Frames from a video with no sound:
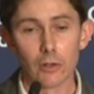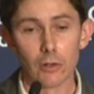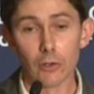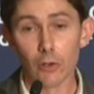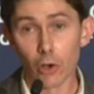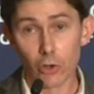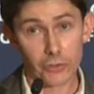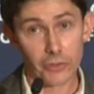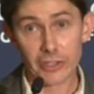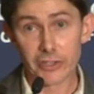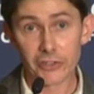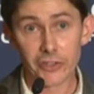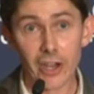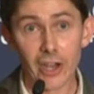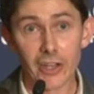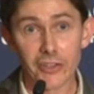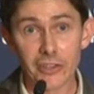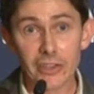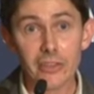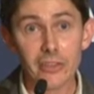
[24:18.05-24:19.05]
lock these
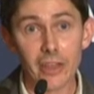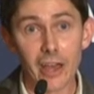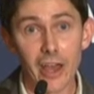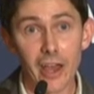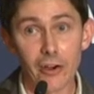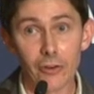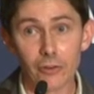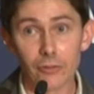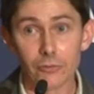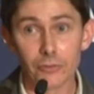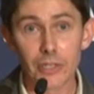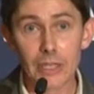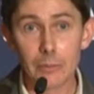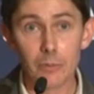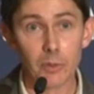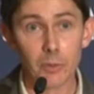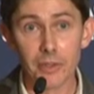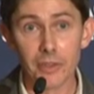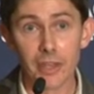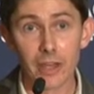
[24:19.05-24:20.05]
guys in there and keep
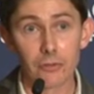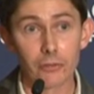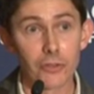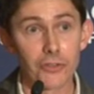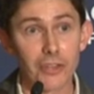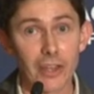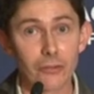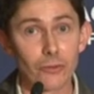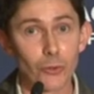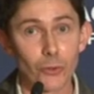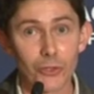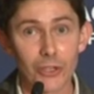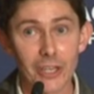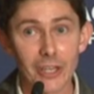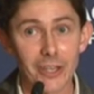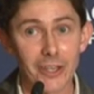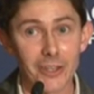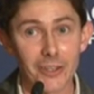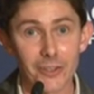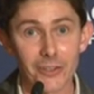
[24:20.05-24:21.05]
them in there for several
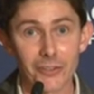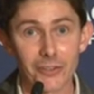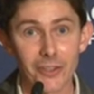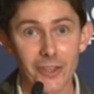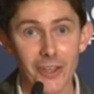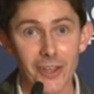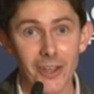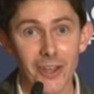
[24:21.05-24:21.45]
years.